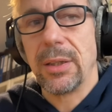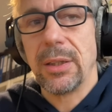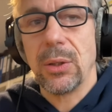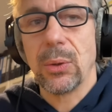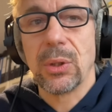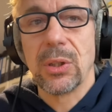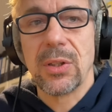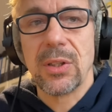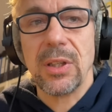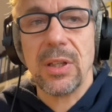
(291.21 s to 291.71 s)
You
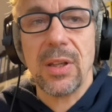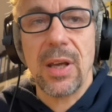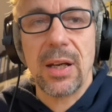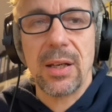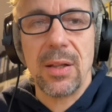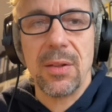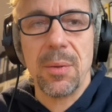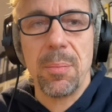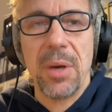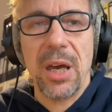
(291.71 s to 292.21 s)
can see that
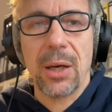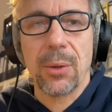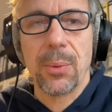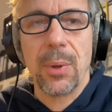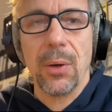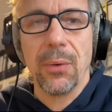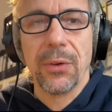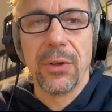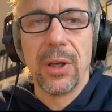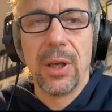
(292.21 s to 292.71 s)
in the
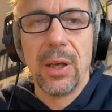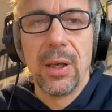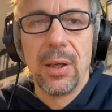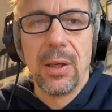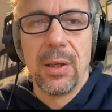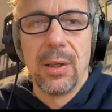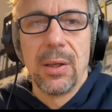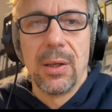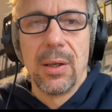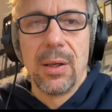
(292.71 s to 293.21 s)
background.
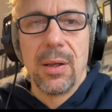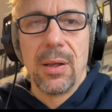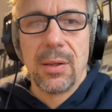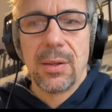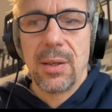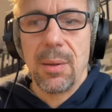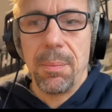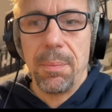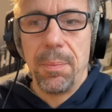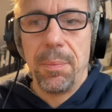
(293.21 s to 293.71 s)

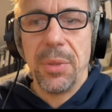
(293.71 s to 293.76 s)
It's a